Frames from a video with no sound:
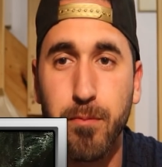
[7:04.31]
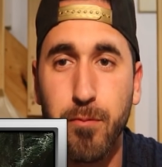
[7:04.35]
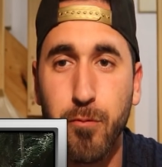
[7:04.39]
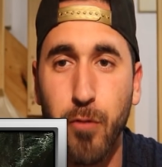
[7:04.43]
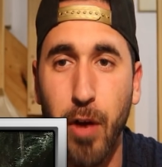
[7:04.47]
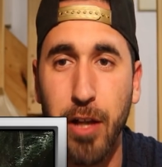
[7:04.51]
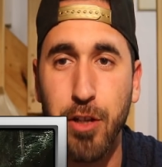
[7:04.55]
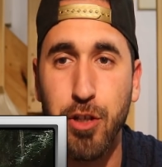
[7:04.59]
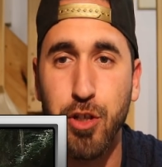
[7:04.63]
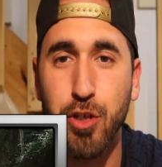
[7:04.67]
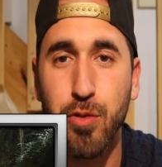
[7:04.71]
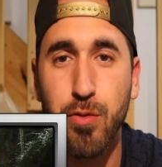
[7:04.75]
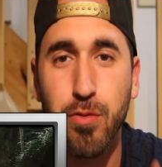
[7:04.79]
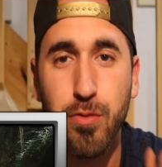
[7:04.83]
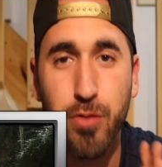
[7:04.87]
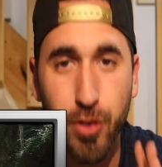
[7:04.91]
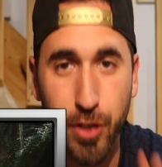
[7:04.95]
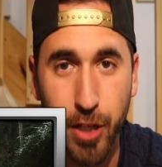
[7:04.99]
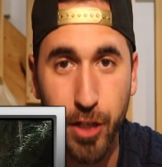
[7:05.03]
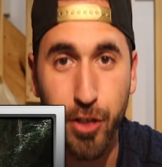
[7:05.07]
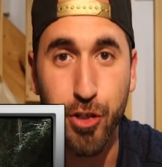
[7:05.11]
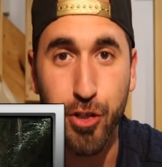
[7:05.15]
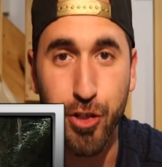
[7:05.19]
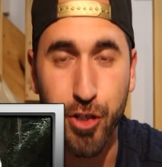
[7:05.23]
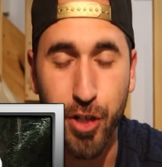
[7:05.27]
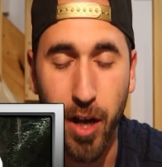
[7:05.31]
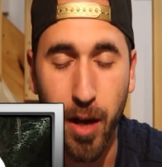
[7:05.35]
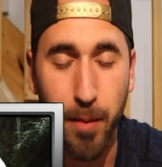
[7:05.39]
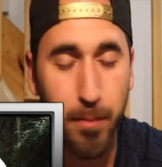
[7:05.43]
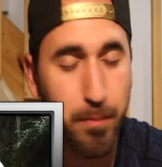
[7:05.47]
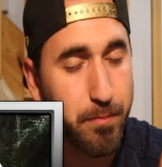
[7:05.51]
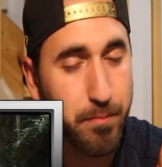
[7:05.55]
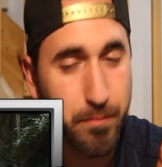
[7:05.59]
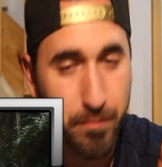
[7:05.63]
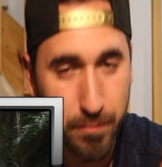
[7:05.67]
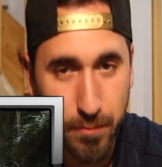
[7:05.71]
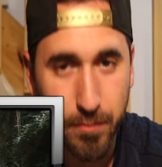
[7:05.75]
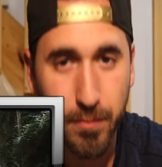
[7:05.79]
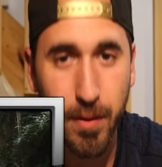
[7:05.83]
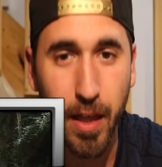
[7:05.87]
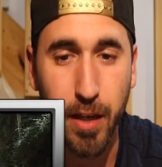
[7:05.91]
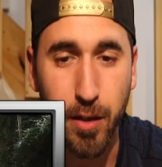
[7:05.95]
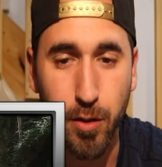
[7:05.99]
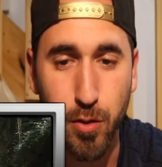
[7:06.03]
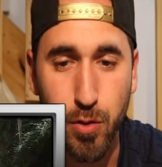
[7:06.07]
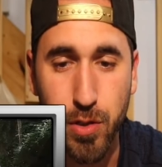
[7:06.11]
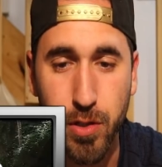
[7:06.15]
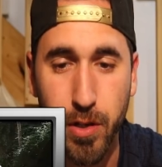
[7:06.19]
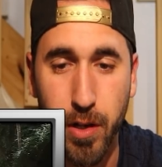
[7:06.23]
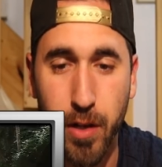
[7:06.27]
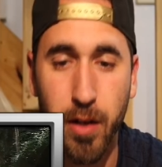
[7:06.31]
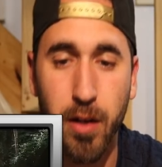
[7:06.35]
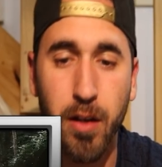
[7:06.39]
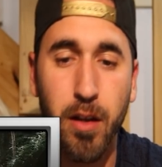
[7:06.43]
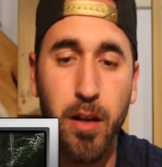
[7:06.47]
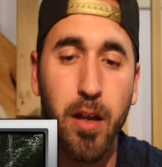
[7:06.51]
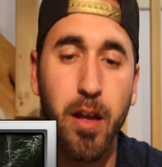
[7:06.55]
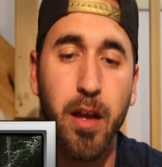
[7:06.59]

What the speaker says: Raichu, you did your job. Thank you, sir.